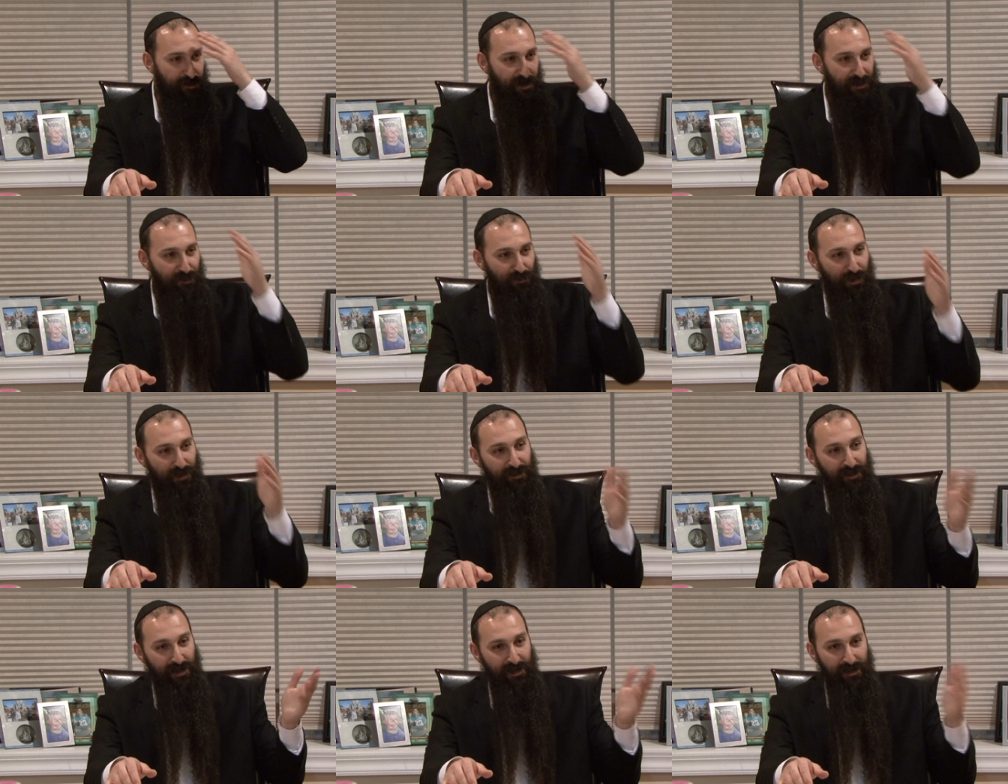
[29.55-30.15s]
That's
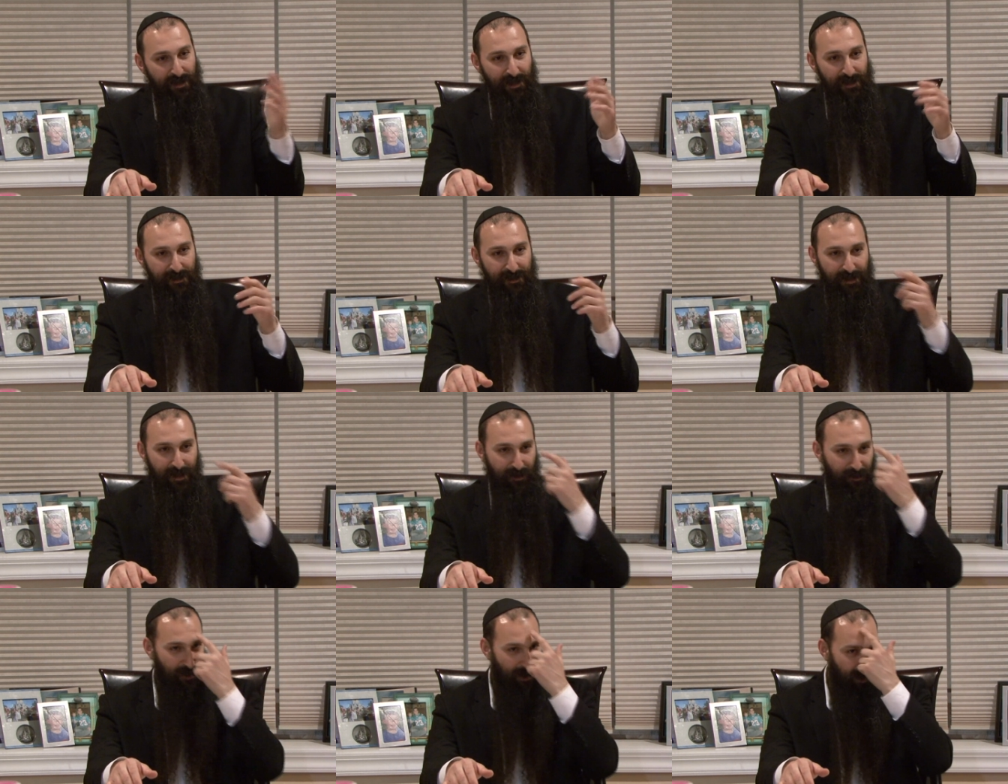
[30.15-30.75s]
why the Indians
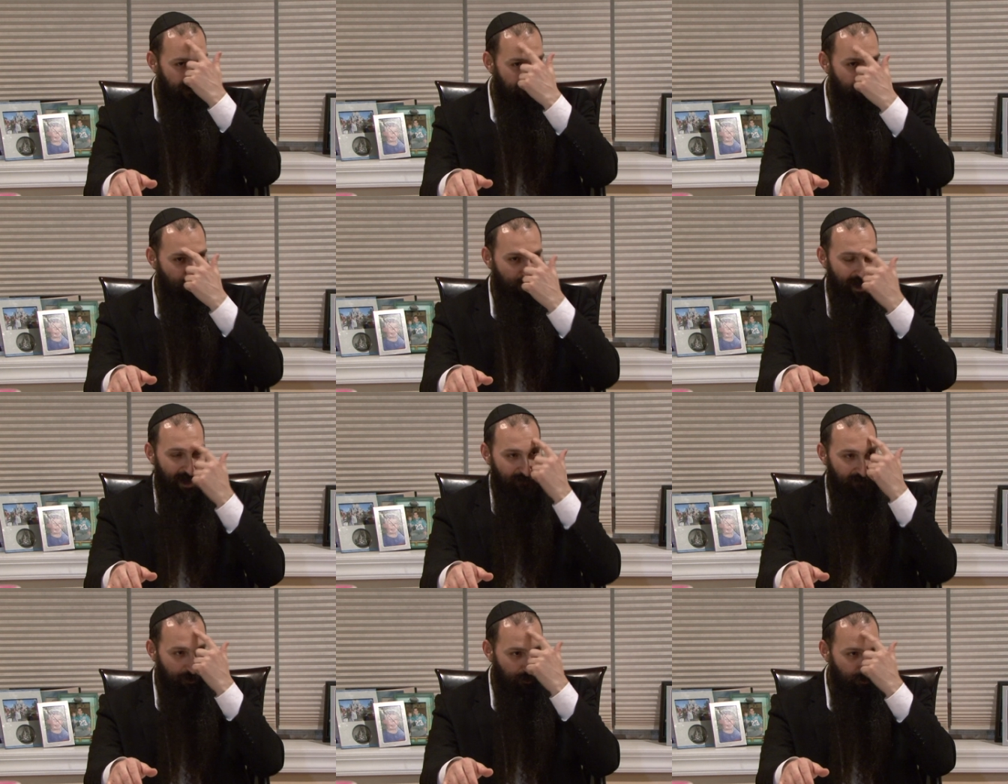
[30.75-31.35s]
say they have, we
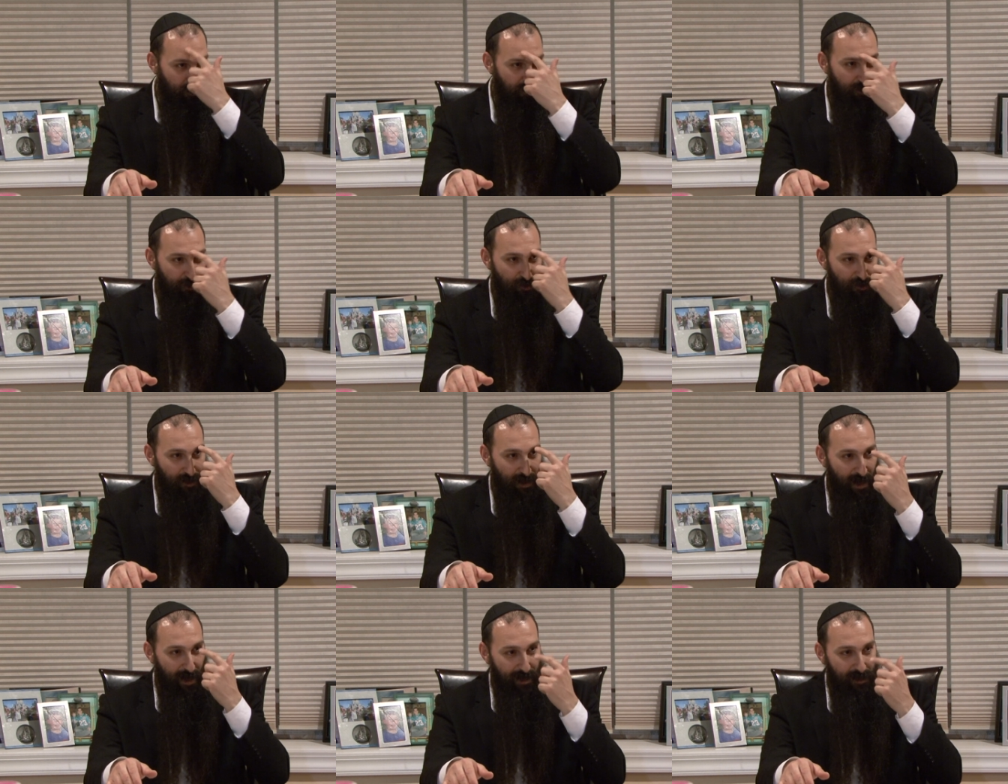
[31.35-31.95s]
have here the
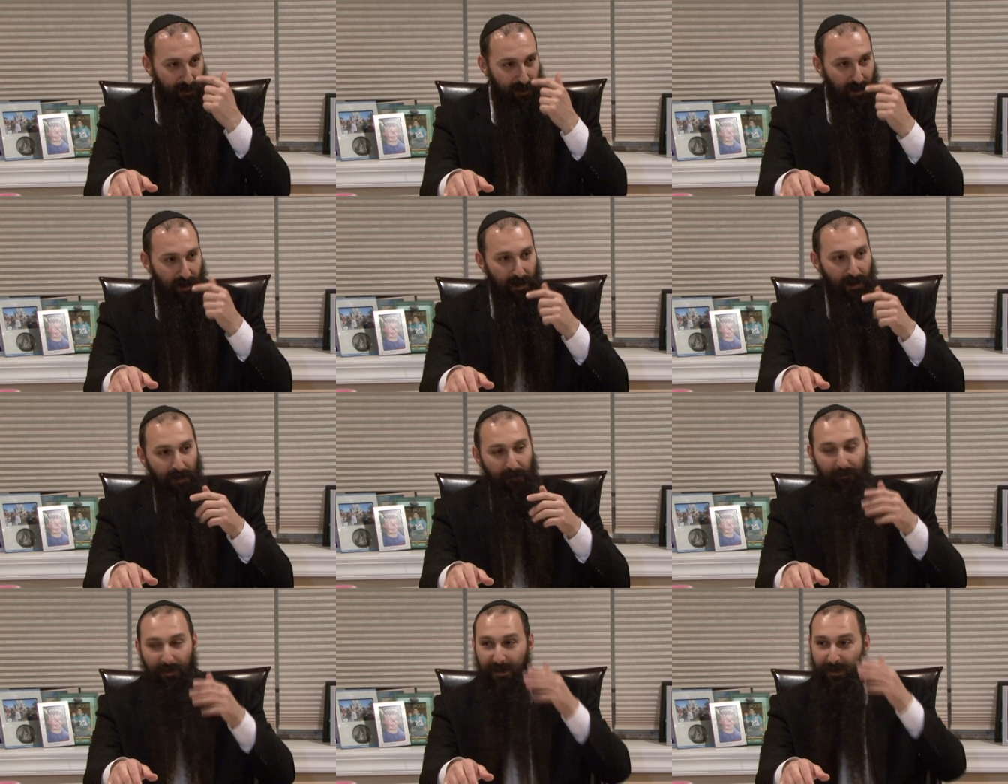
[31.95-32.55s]
third eye,
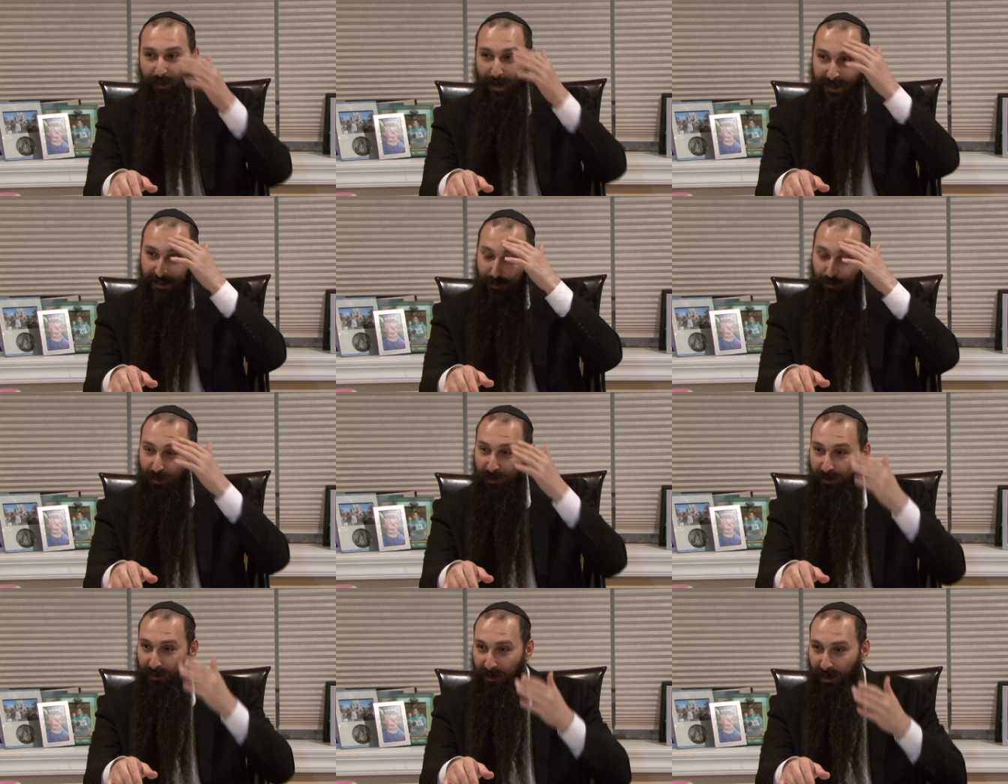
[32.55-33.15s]
but that's
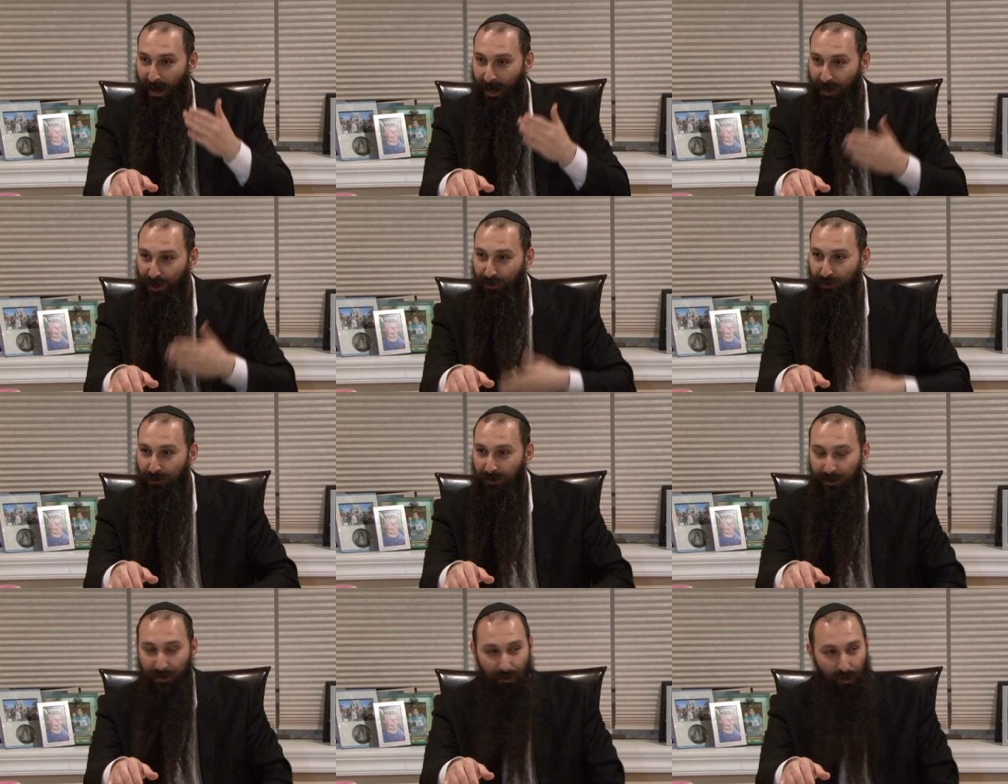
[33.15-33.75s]
where the
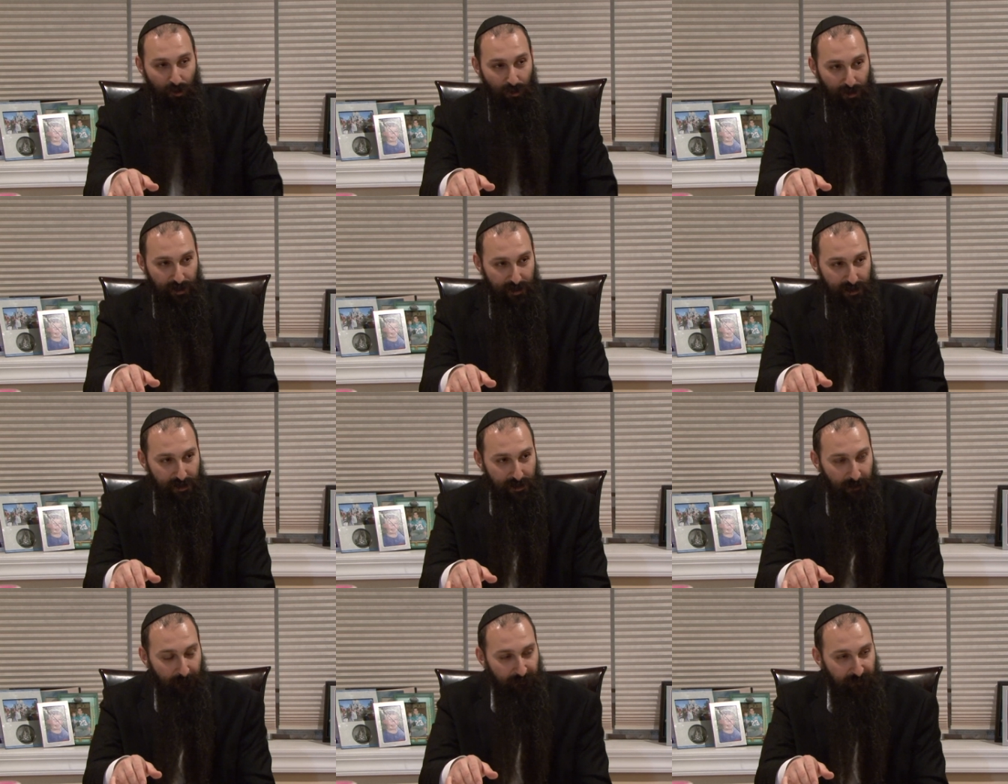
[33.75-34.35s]
actual soul
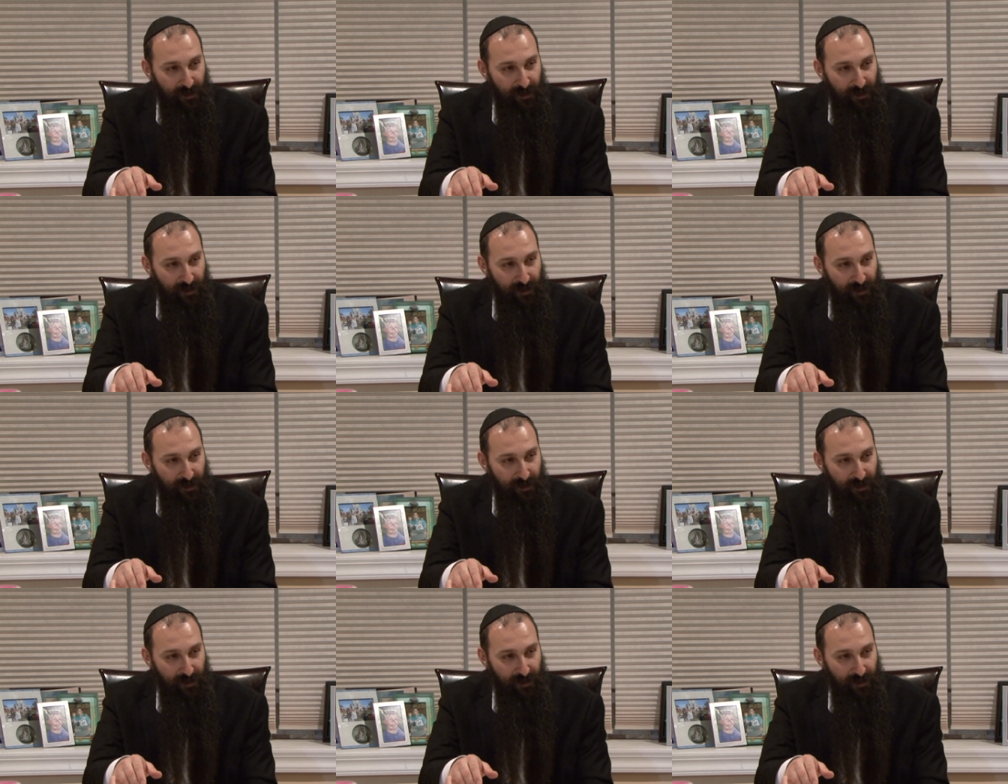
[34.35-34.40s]
is.